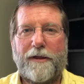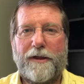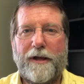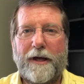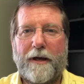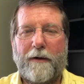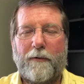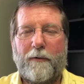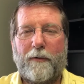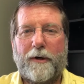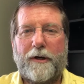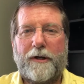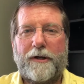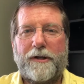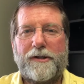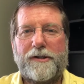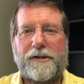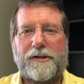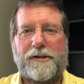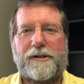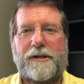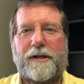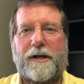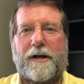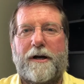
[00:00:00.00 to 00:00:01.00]
think it
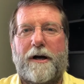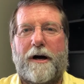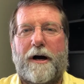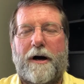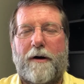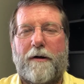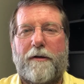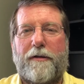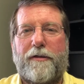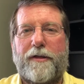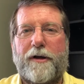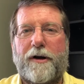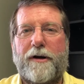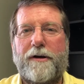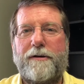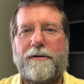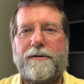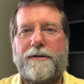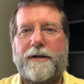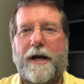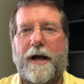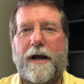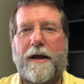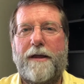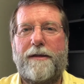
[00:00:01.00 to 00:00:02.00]
was our 3rd
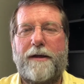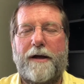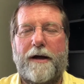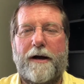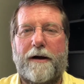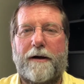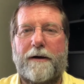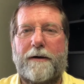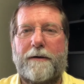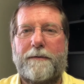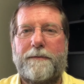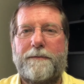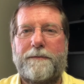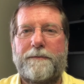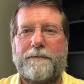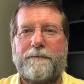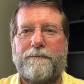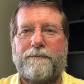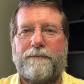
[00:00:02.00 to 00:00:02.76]
day there,